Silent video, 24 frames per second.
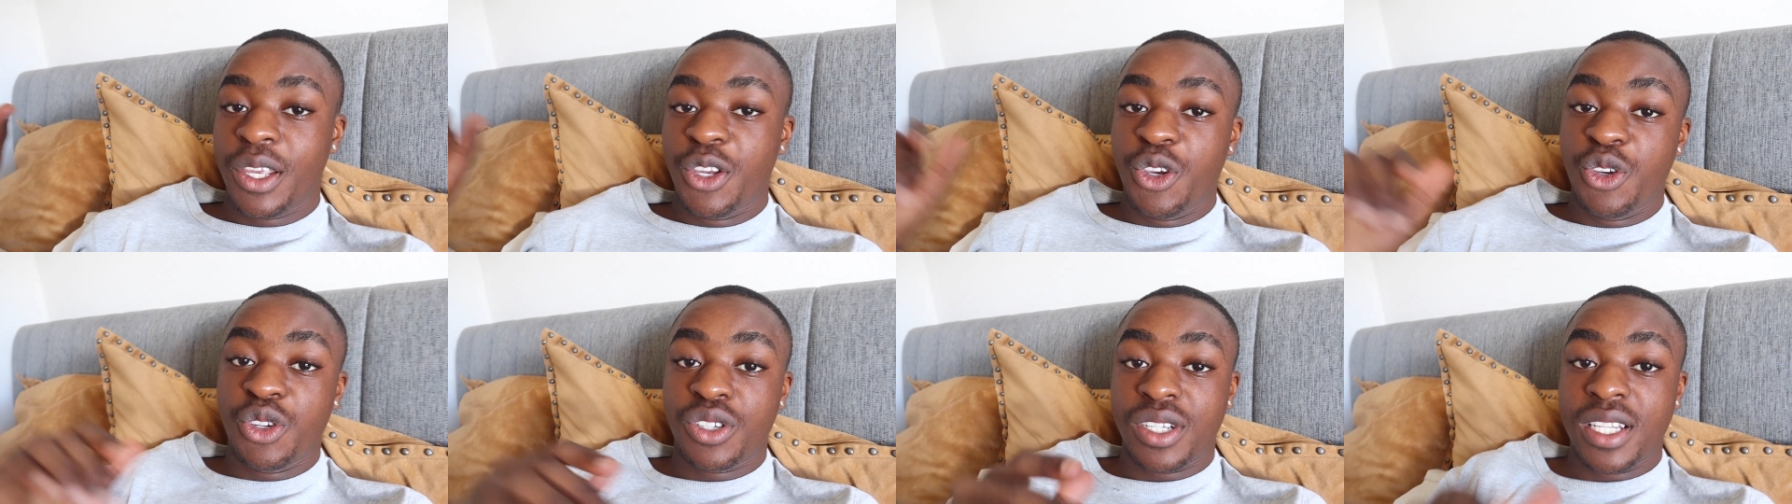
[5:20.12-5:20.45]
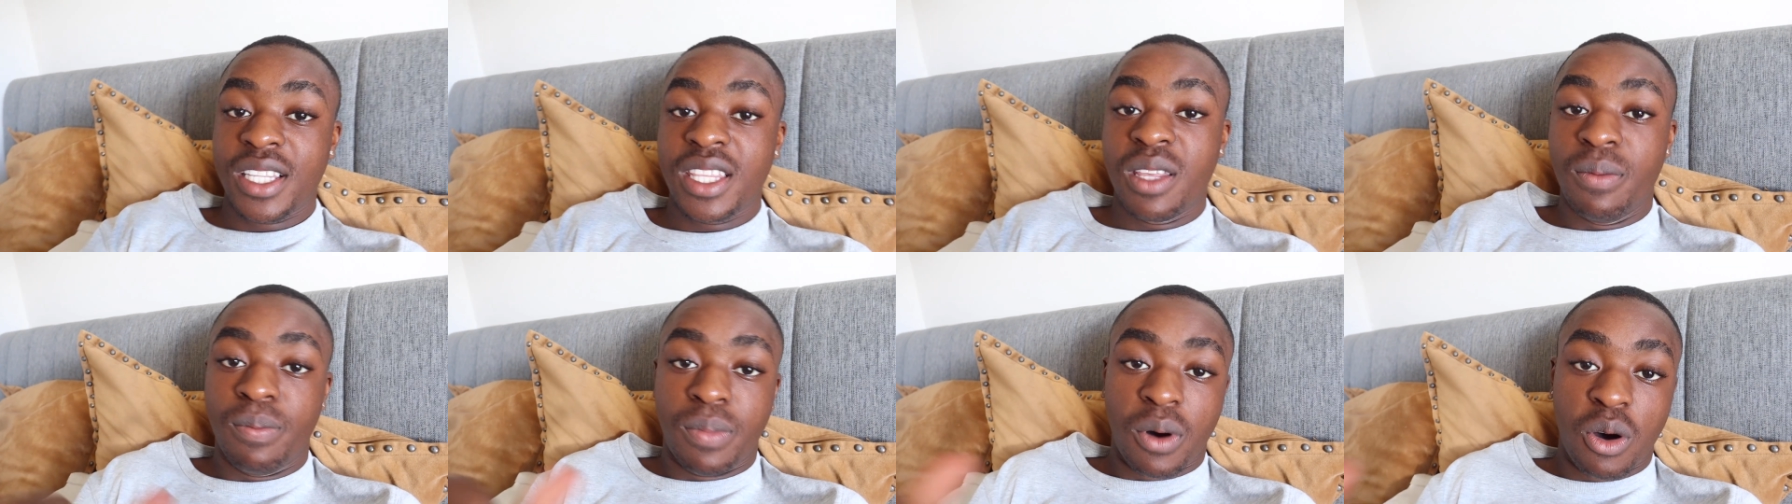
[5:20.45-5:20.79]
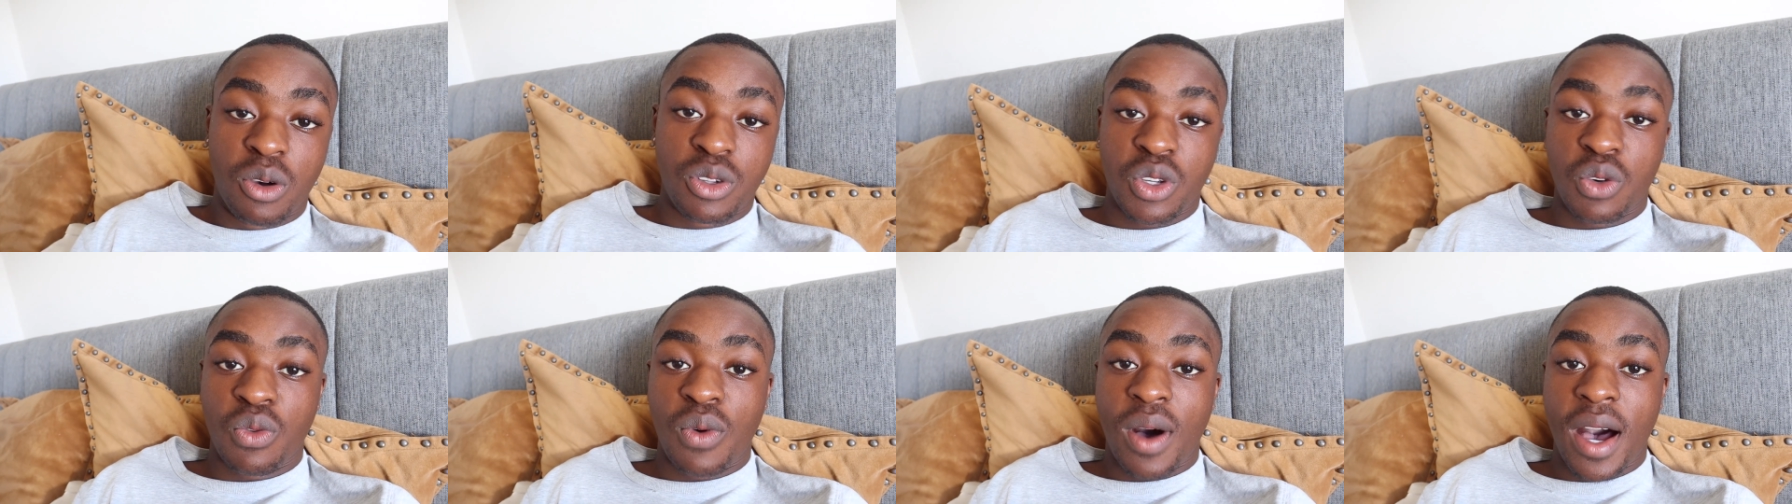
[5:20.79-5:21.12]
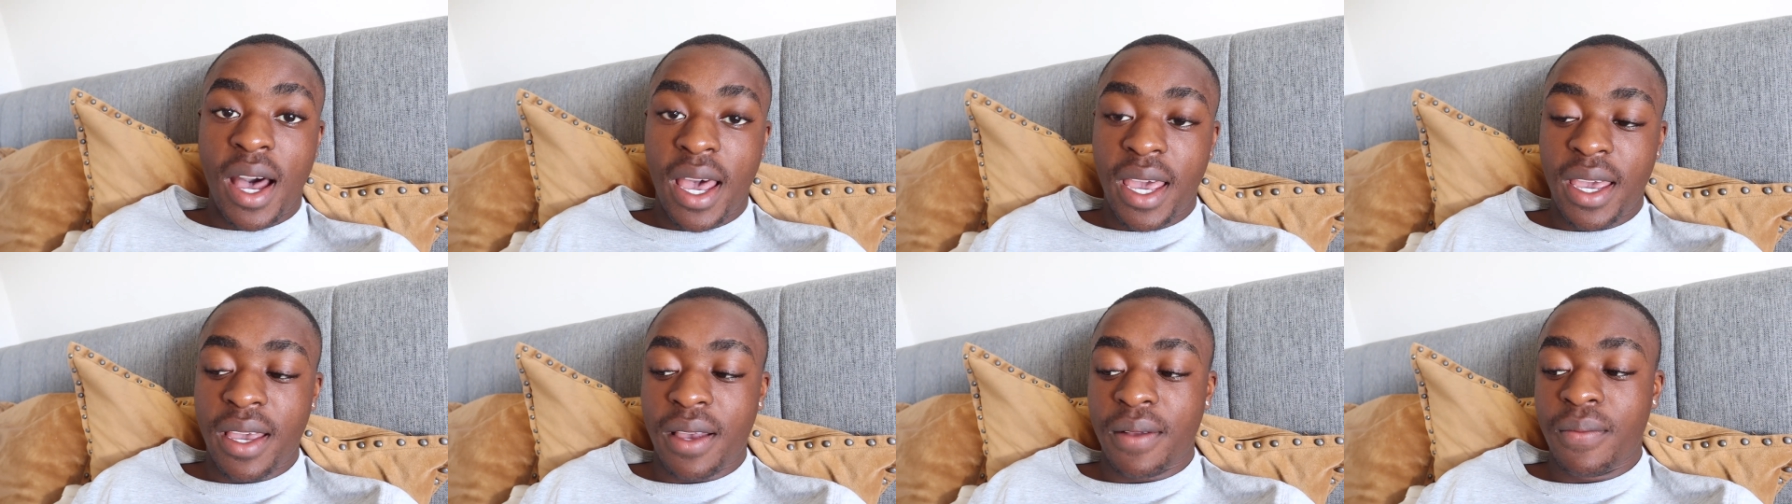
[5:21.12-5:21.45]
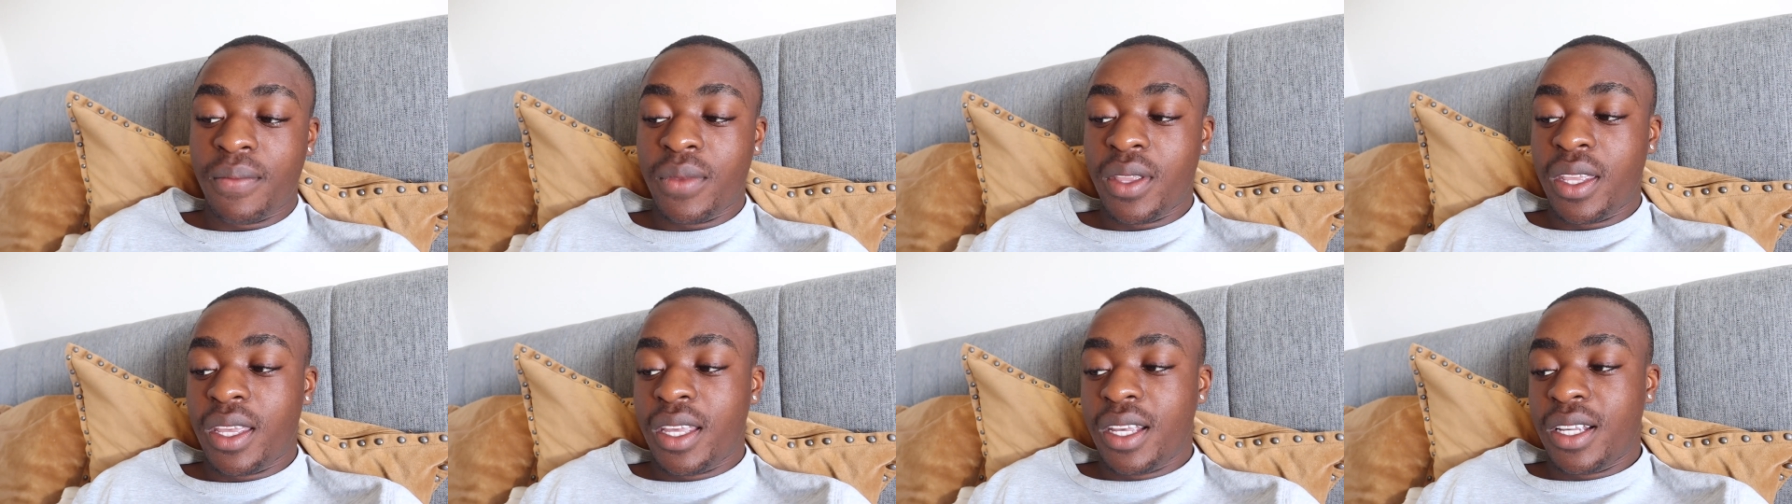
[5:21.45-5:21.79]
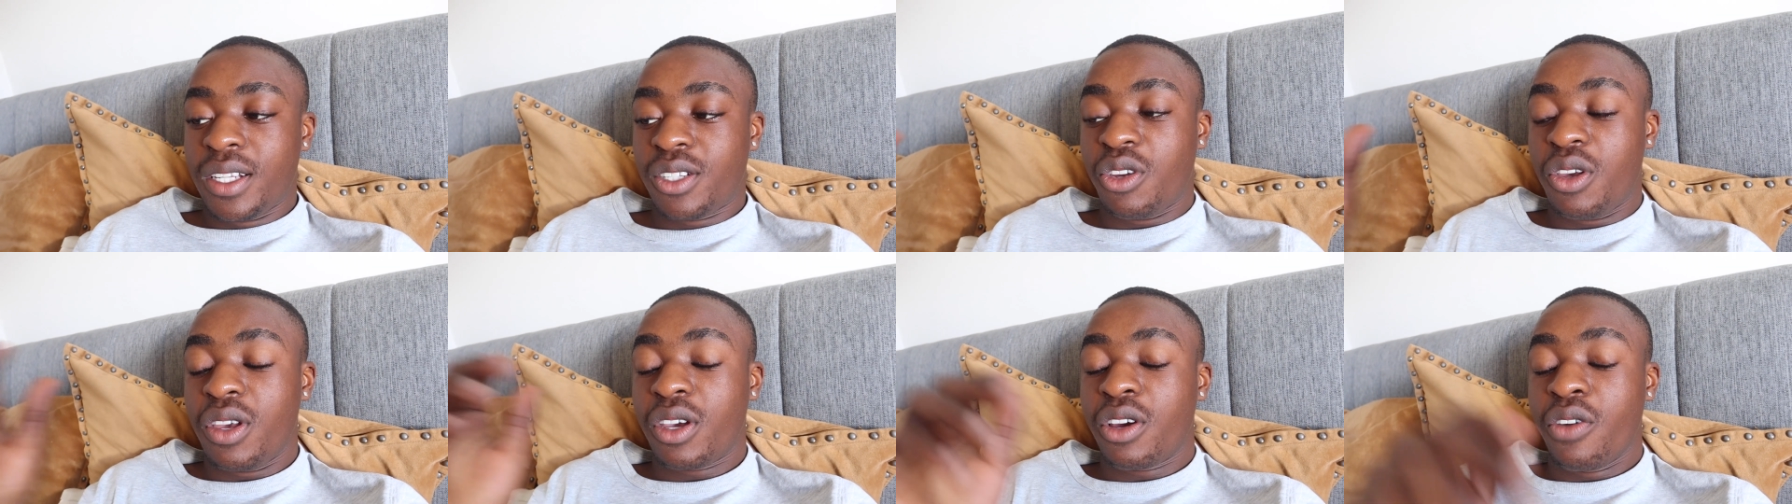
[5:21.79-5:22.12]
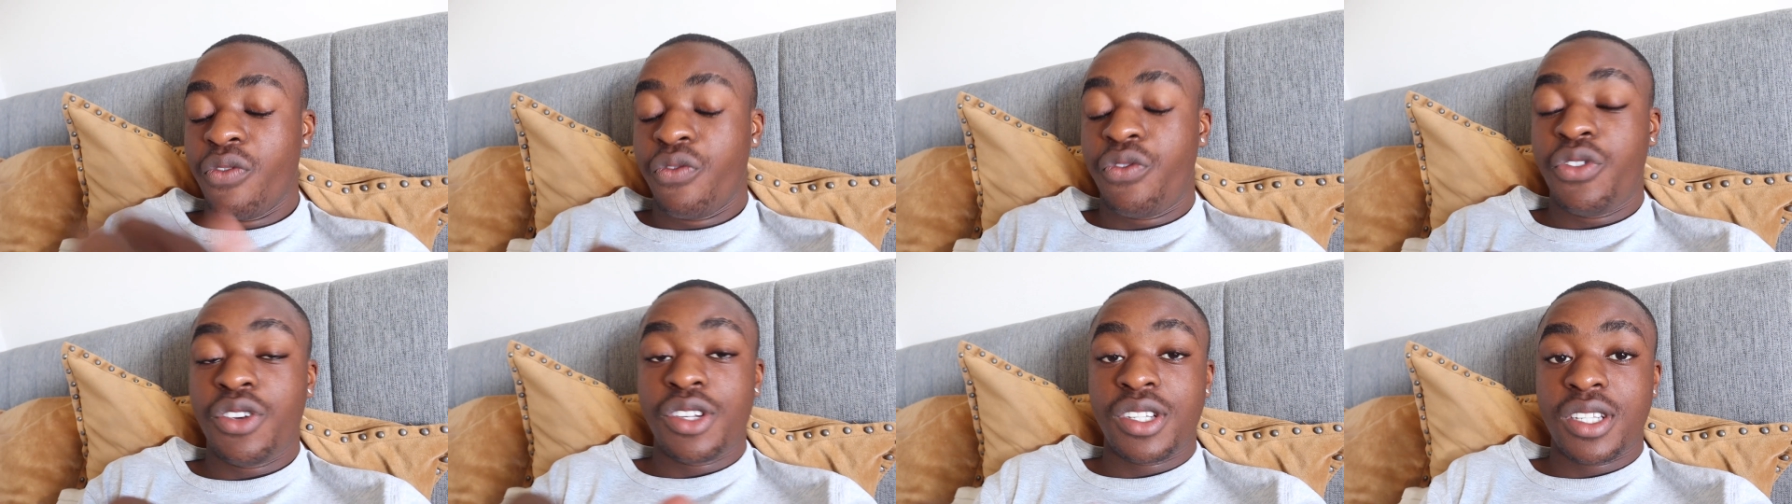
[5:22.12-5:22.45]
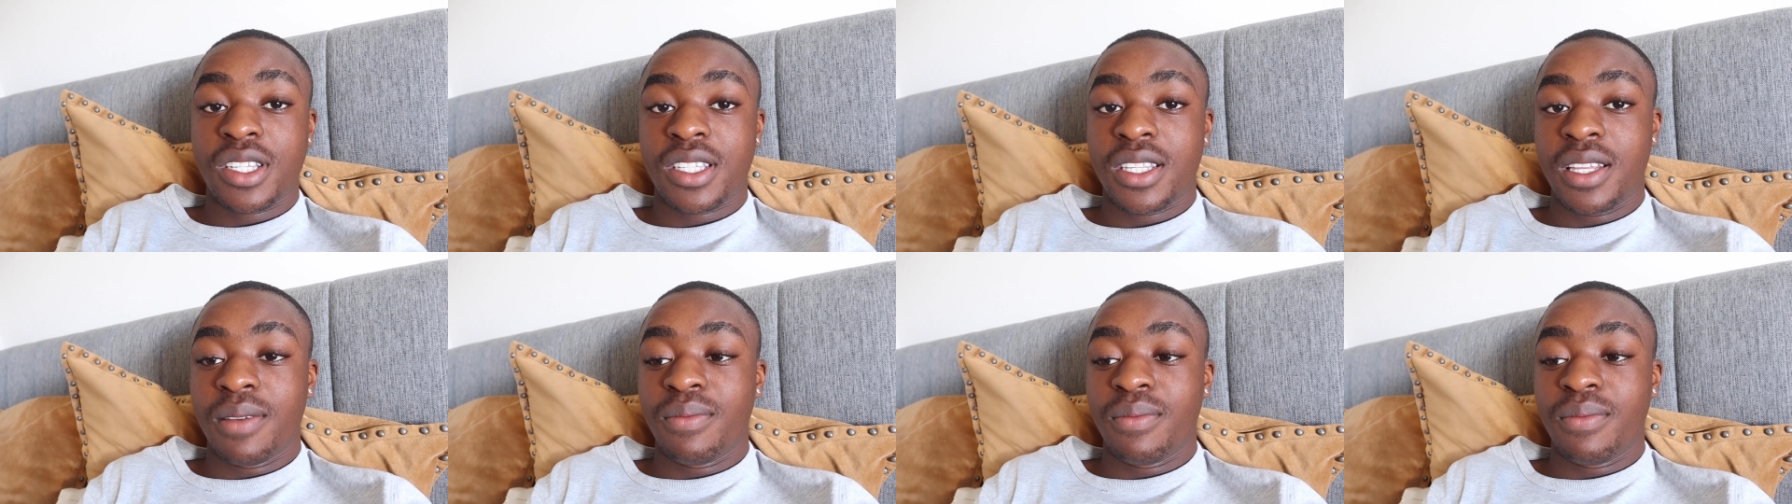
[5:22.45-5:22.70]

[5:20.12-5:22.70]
usually the balls are white, so it confuses